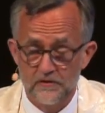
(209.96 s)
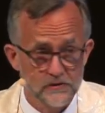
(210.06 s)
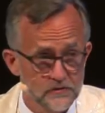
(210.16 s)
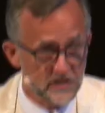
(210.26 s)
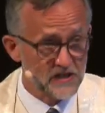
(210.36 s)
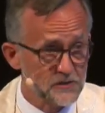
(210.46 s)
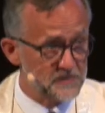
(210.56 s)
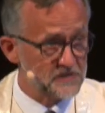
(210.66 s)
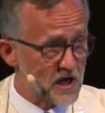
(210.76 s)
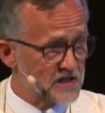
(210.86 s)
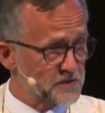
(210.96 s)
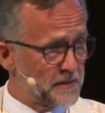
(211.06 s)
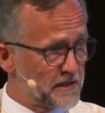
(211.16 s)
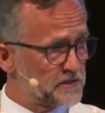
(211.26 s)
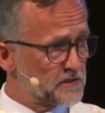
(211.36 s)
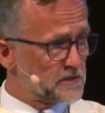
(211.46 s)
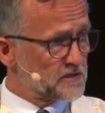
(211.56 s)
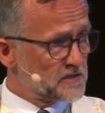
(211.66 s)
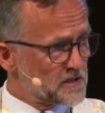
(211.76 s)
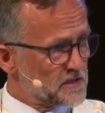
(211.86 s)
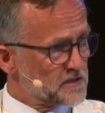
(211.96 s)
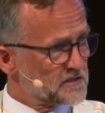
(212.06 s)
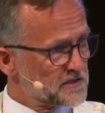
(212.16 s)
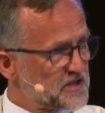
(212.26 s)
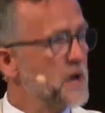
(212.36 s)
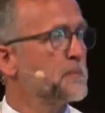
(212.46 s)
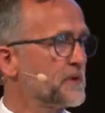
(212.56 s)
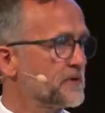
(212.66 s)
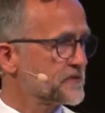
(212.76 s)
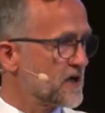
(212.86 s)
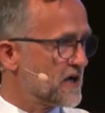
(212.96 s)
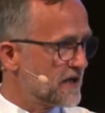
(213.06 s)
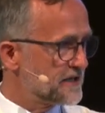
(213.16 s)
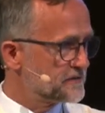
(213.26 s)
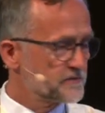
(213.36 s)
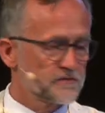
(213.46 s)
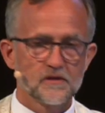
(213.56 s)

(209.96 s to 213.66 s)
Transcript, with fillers: when the New Testament talks about the temple of God,